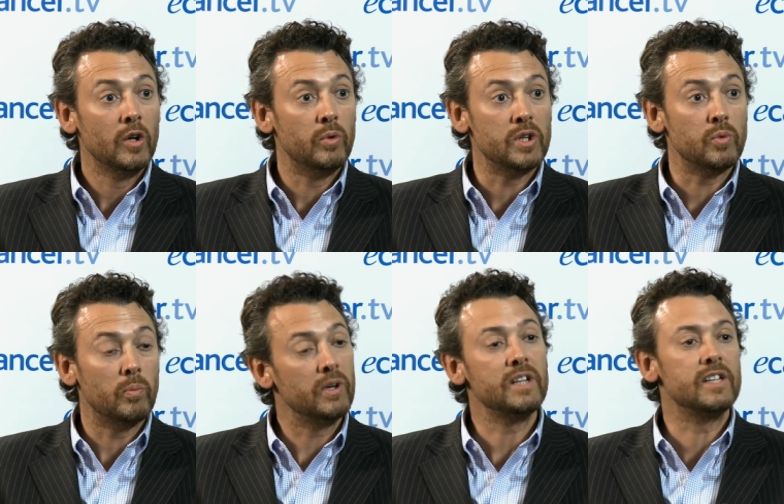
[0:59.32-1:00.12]
which will
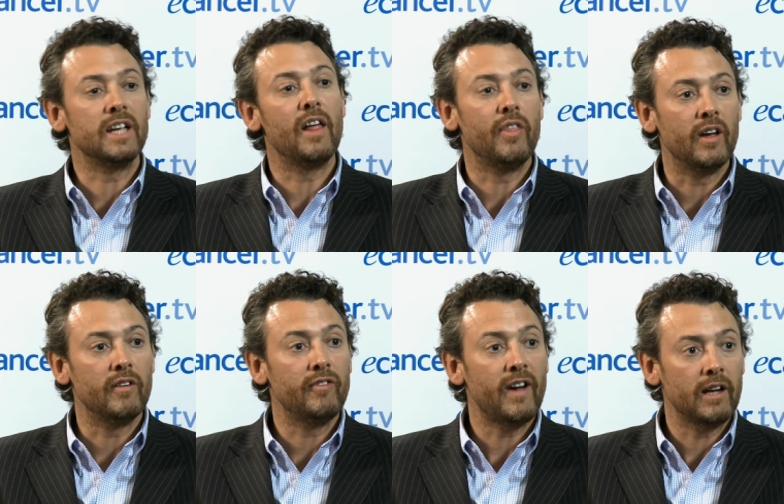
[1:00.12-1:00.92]
bring together
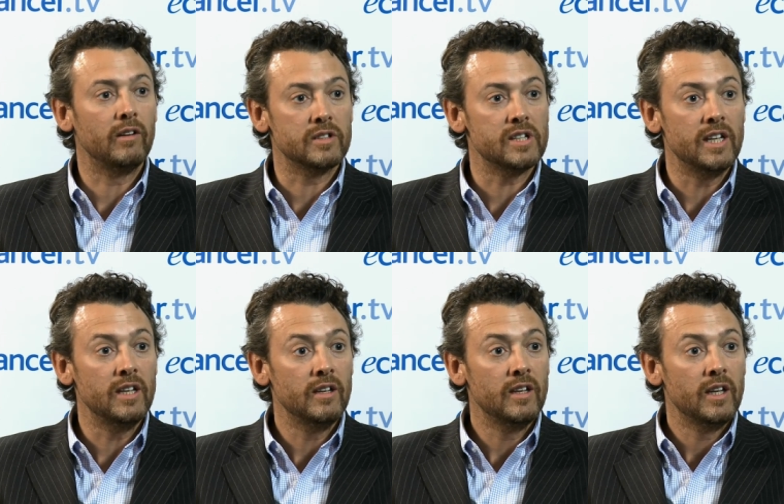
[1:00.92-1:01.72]
faculty
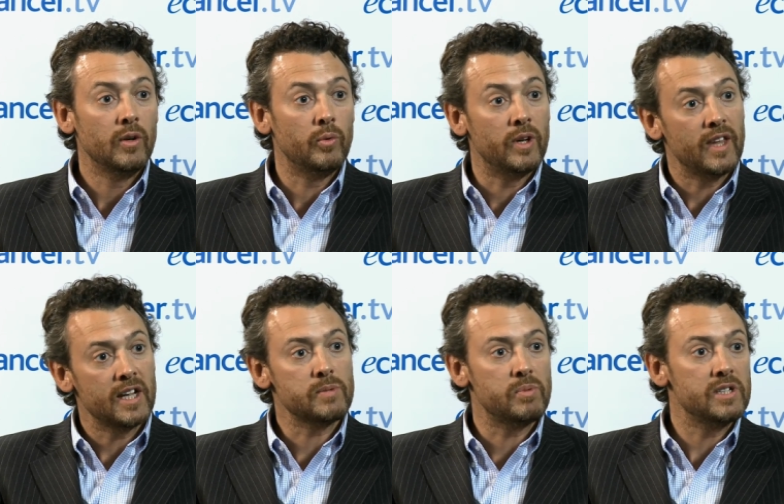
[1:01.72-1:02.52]
with
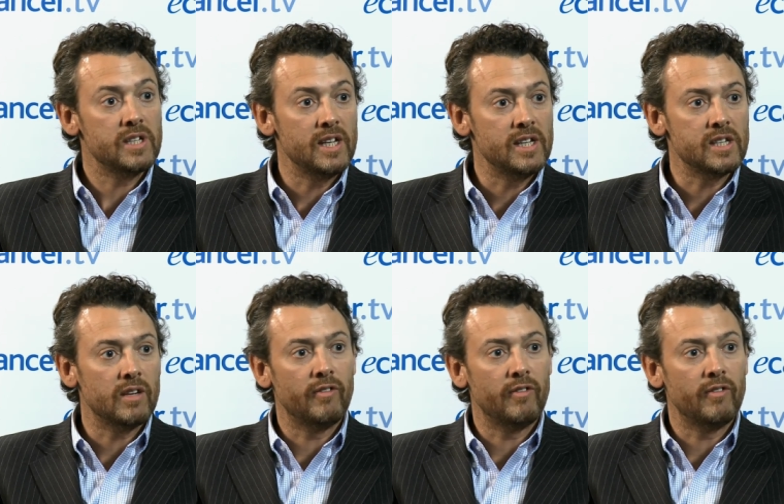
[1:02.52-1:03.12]
expertise in a